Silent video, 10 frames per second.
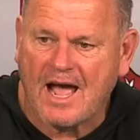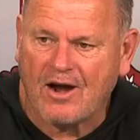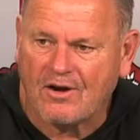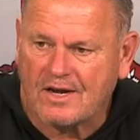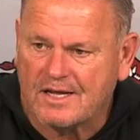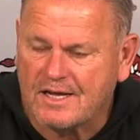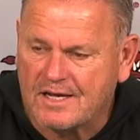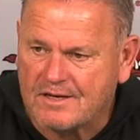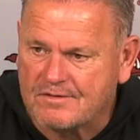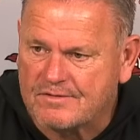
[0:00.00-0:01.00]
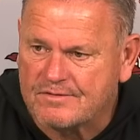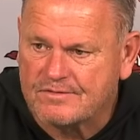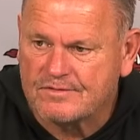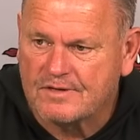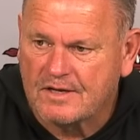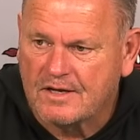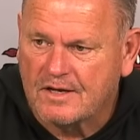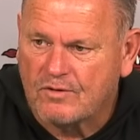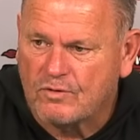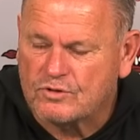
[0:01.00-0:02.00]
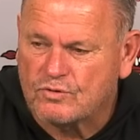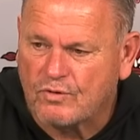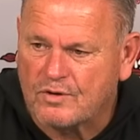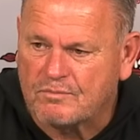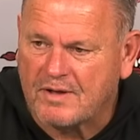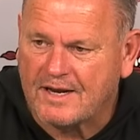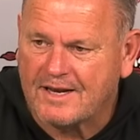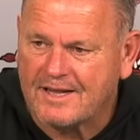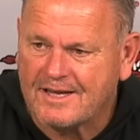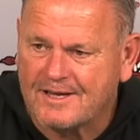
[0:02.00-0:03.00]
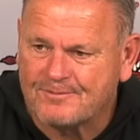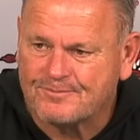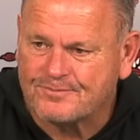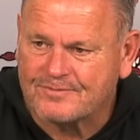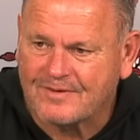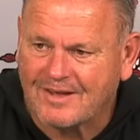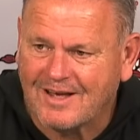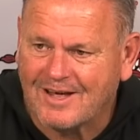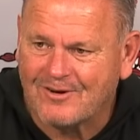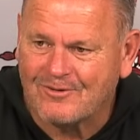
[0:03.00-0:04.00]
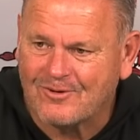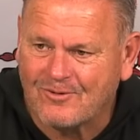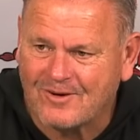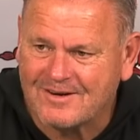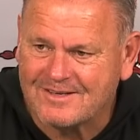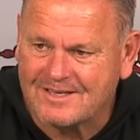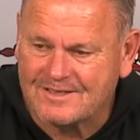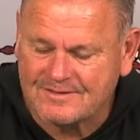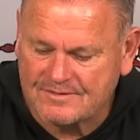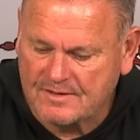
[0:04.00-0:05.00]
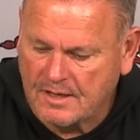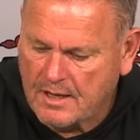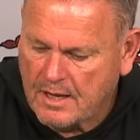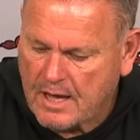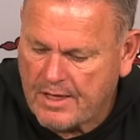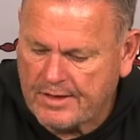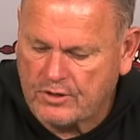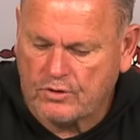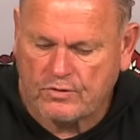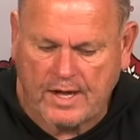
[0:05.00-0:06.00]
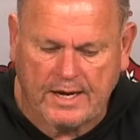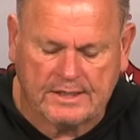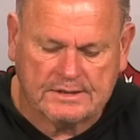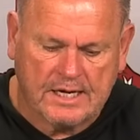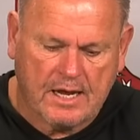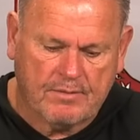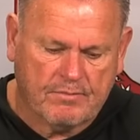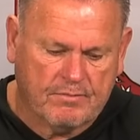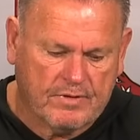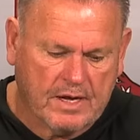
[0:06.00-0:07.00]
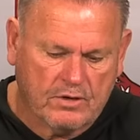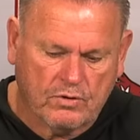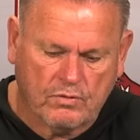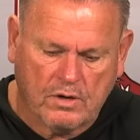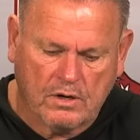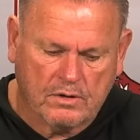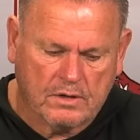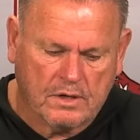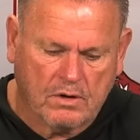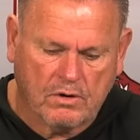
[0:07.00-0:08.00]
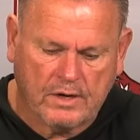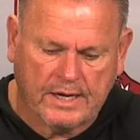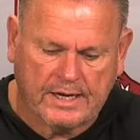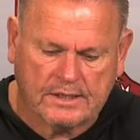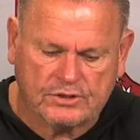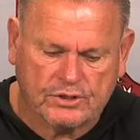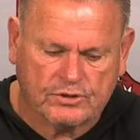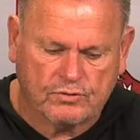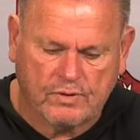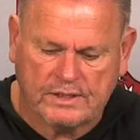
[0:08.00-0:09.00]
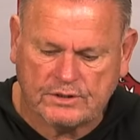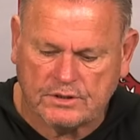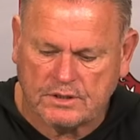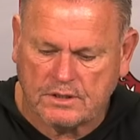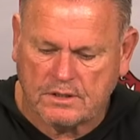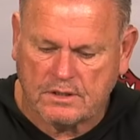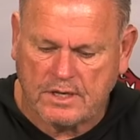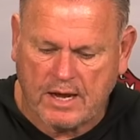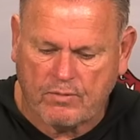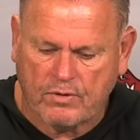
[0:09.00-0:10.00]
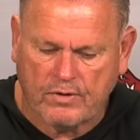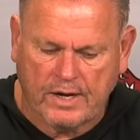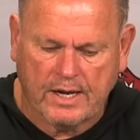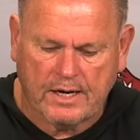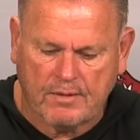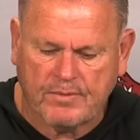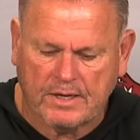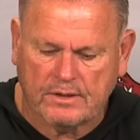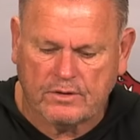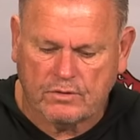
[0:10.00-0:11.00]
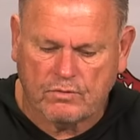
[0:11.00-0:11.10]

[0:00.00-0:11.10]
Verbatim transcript: hourly and what's the word, minutely? I don't know what it is. I think you do that anytime that you are are in a situation that we're in. I mean,